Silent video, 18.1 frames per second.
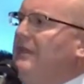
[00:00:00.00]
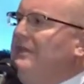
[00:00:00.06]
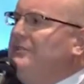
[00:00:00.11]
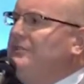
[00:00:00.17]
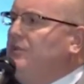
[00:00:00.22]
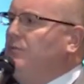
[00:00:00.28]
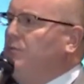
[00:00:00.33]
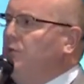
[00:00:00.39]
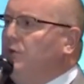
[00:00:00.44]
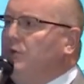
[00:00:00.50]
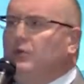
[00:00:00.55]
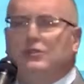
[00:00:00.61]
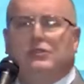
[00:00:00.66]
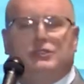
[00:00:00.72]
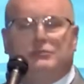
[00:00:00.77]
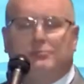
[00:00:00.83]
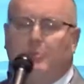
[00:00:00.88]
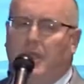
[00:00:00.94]
some
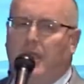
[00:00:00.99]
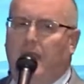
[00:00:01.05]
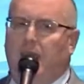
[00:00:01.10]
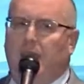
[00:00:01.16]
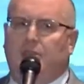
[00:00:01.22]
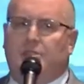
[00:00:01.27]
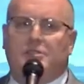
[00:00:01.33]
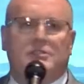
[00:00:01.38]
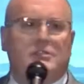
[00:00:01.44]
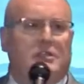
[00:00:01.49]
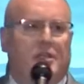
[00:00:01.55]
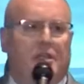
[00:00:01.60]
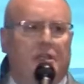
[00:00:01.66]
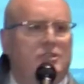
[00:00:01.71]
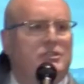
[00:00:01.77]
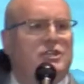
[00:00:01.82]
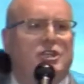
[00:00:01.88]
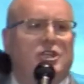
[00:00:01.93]
rules-based,
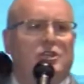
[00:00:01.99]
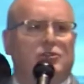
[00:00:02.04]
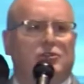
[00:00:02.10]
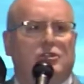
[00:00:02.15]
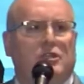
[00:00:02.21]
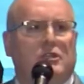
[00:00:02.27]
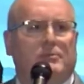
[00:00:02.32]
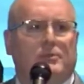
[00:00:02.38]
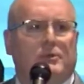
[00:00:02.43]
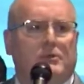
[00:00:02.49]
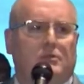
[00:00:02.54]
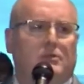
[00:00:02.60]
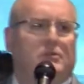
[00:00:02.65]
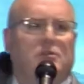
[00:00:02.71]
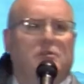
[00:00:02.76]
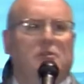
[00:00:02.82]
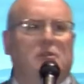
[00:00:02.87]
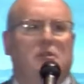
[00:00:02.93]

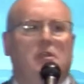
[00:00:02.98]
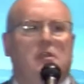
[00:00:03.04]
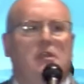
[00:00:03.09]
geotypical